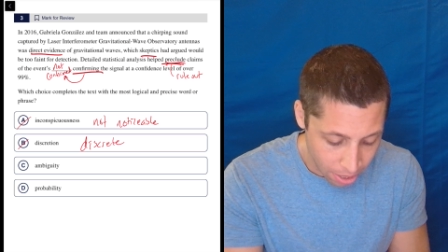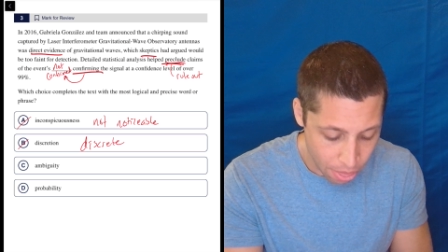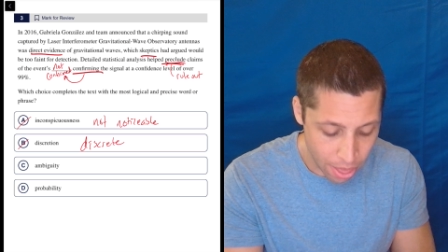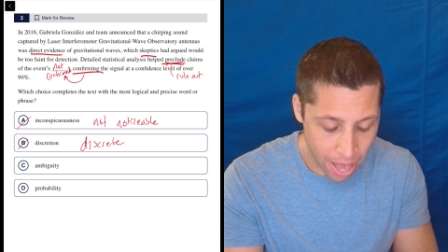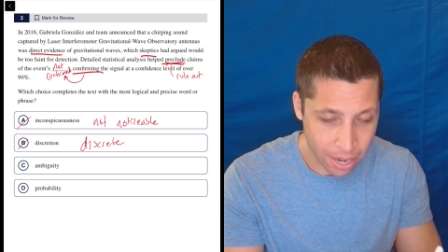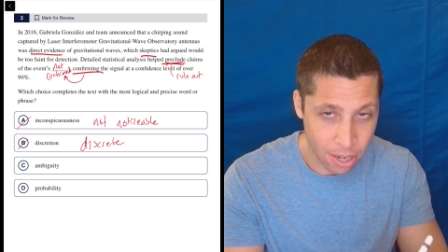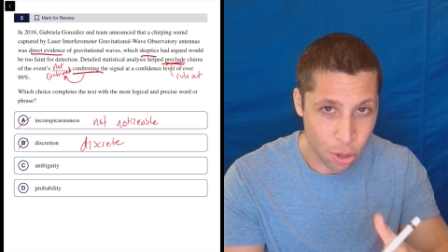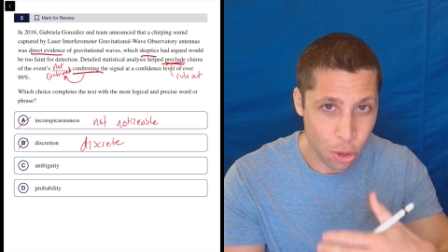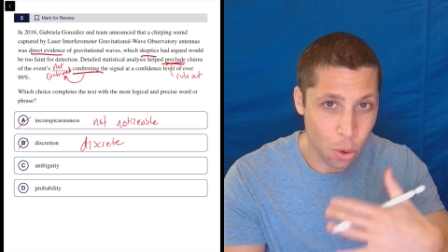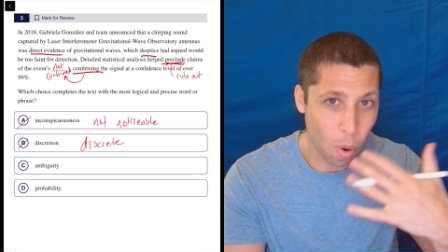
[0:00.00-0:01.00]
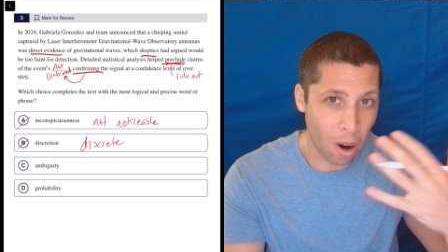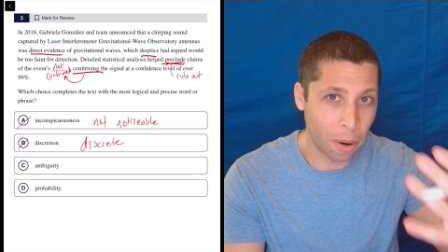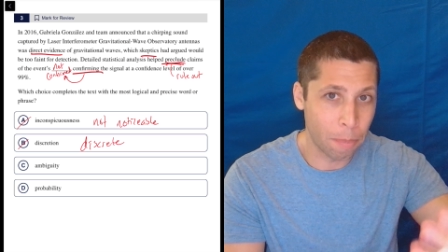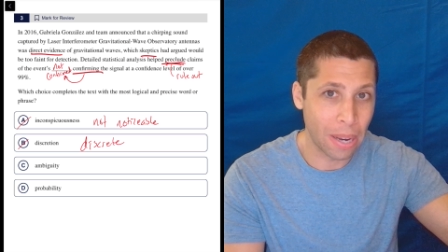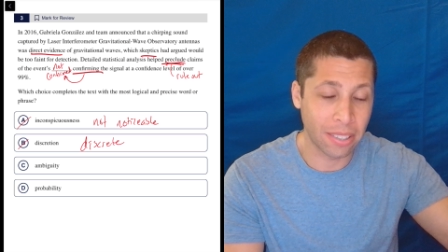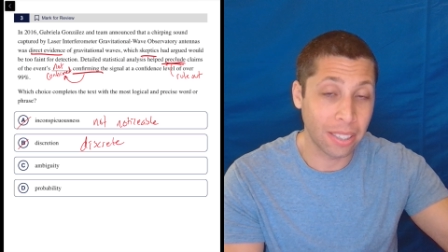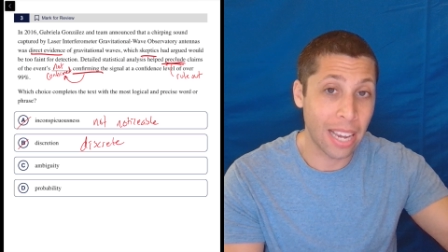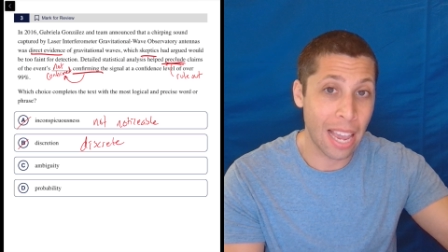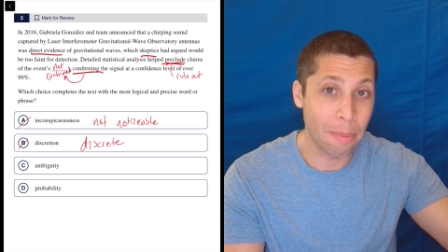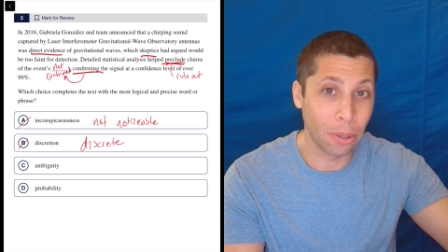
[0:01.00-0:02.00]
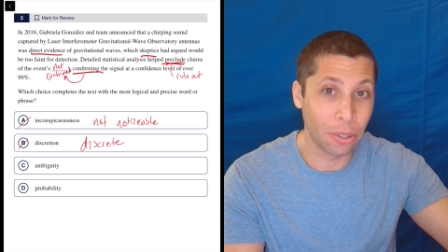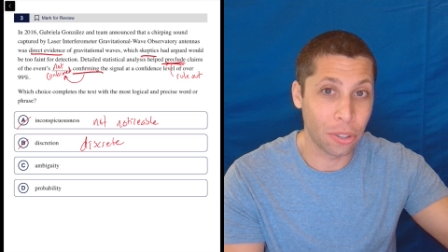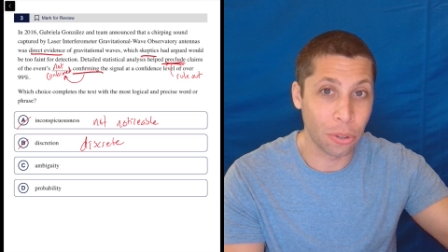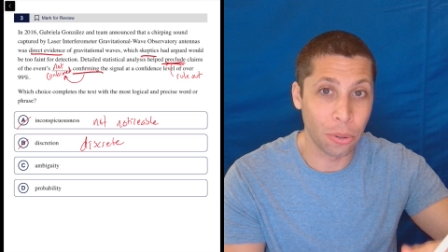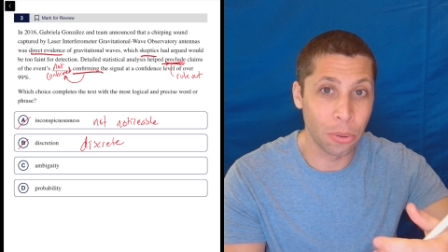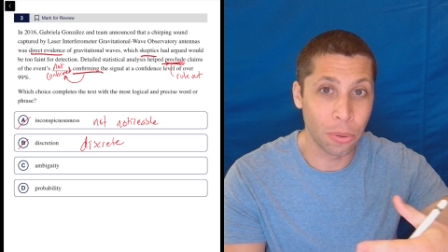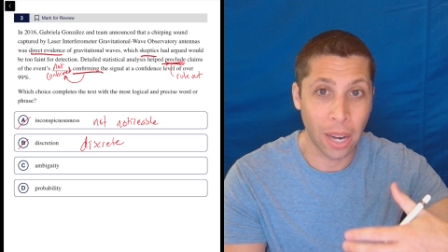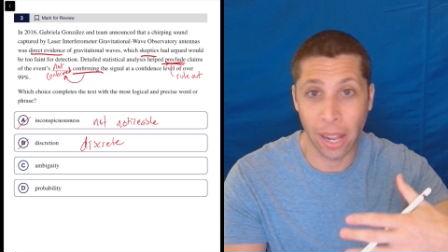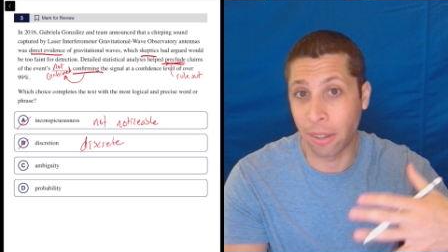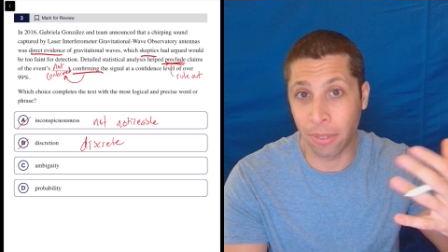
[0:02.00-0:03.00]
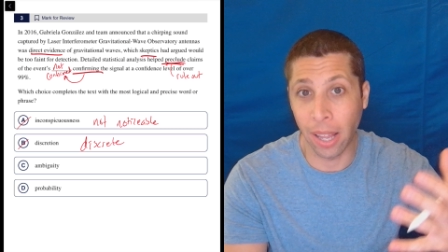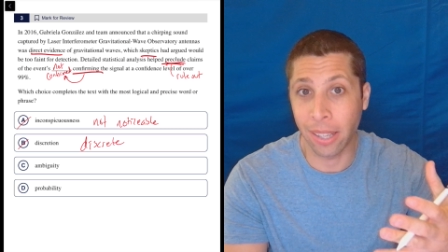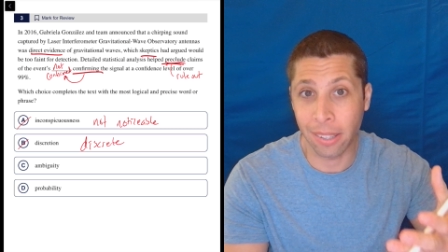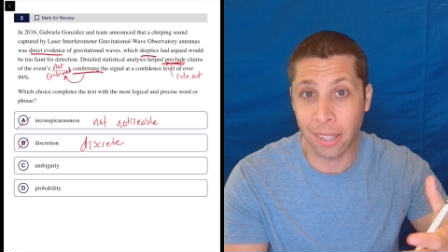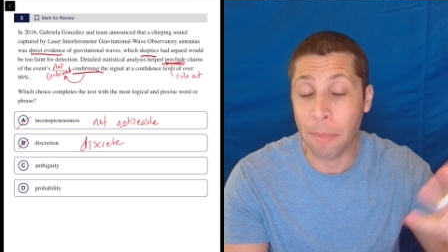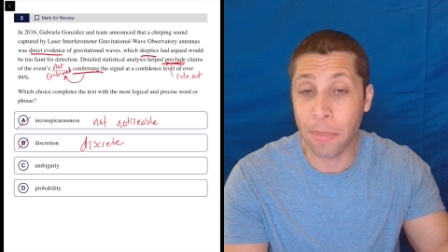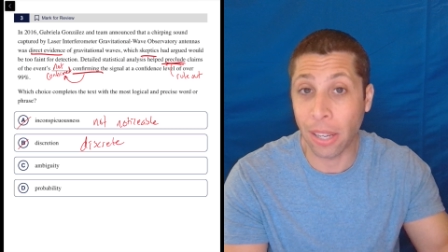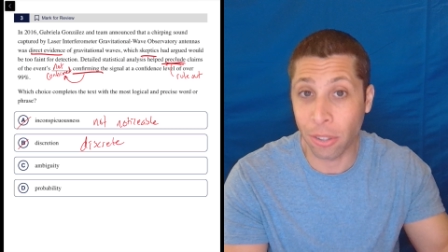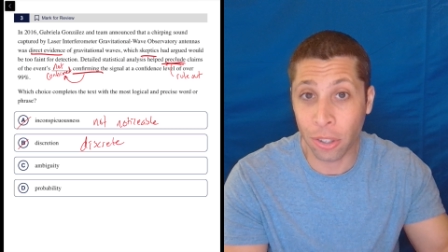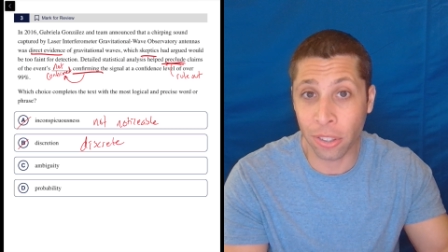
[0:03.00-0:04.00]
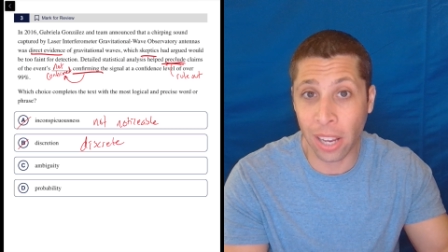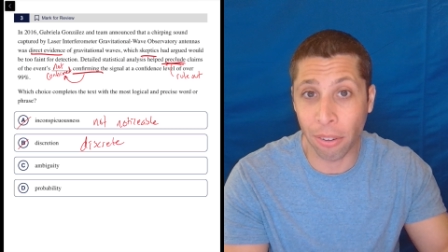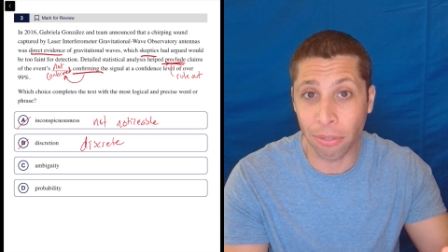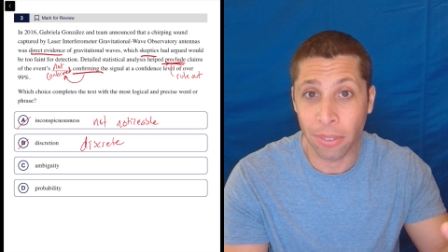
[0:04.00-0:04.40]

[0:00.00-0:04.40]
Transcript: then you are basically able to kind of like keep things to yourself